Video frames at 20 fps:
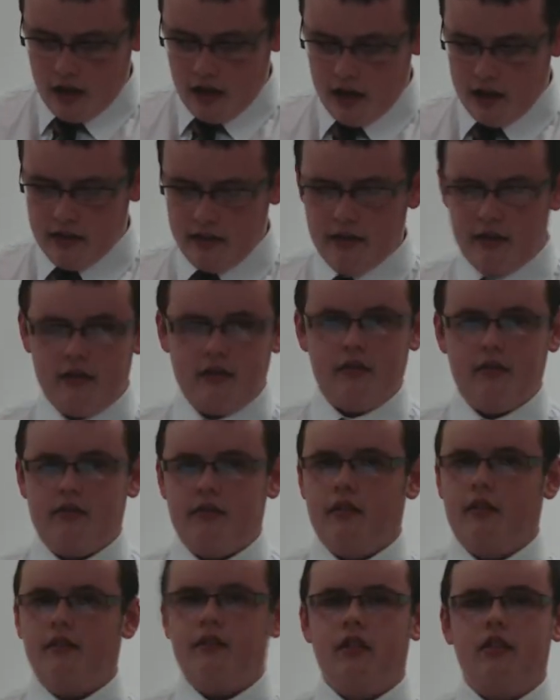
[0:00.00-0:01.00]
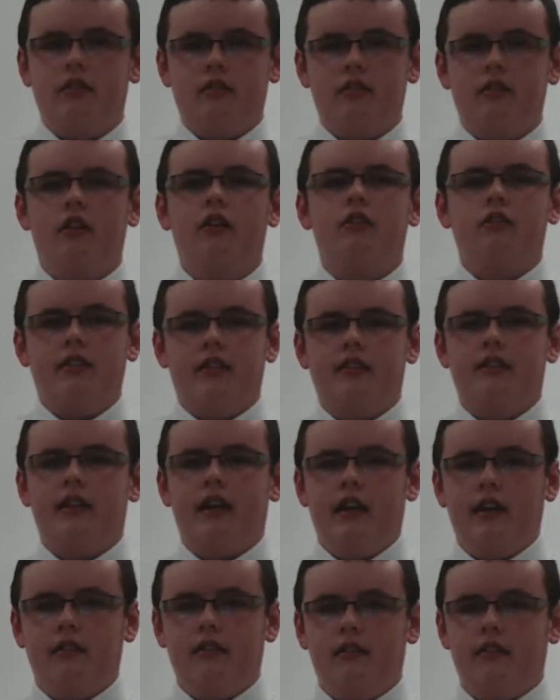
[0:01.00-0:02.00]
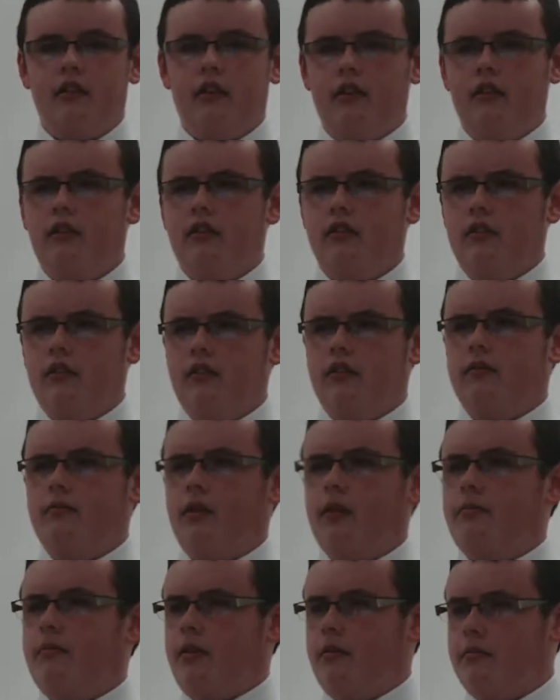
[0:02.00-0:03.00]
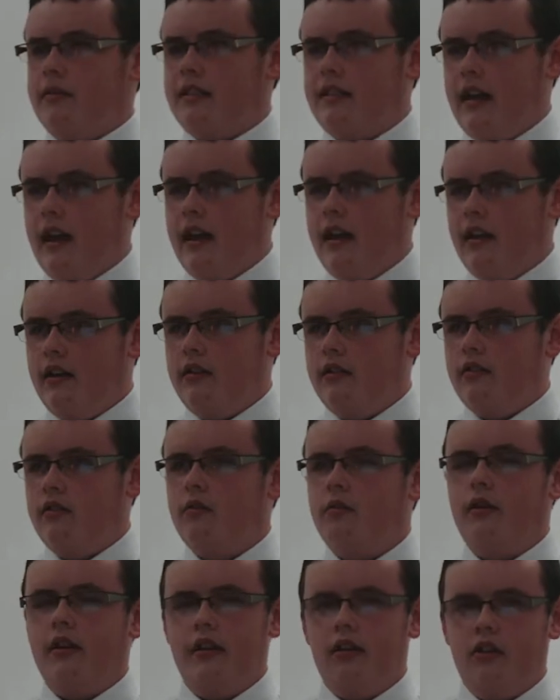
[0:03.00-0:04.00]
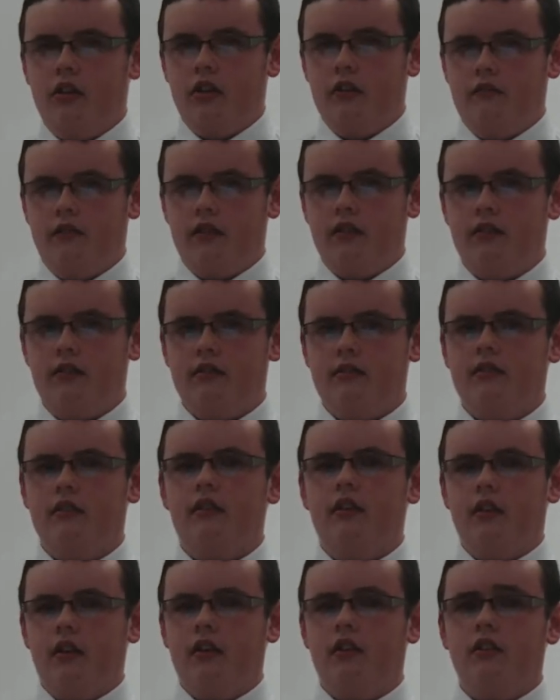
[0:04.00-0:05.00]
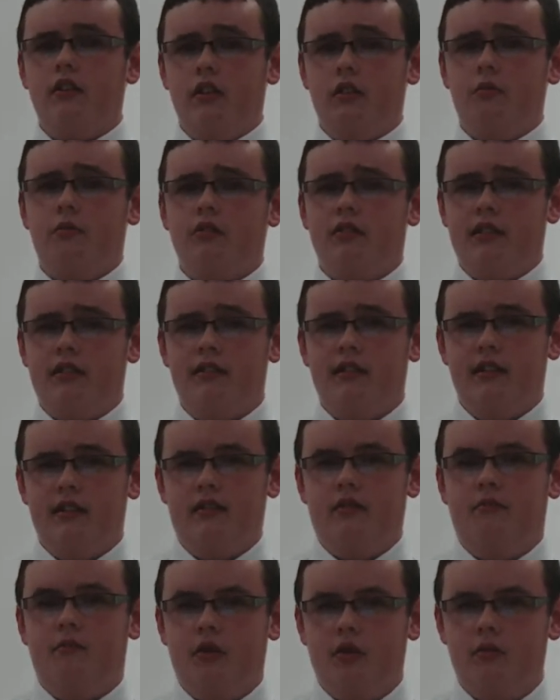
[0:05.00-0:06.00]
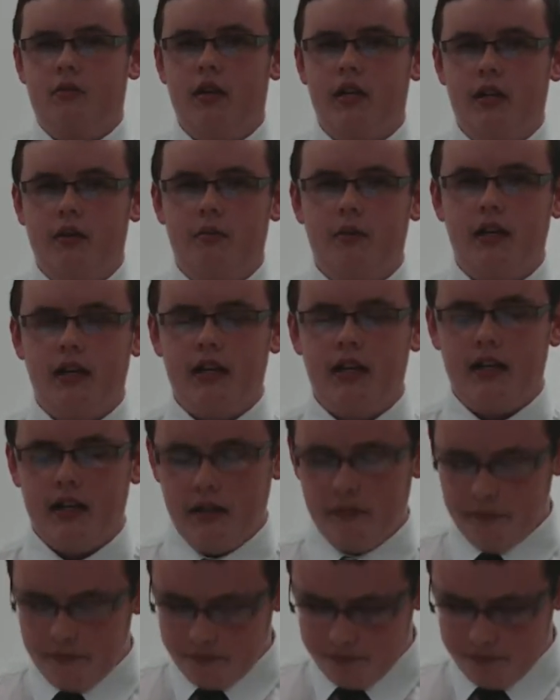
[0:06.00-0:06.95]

And so they just don't understand that you might be upset, quite nervous, and that you want to see someone quite quickly.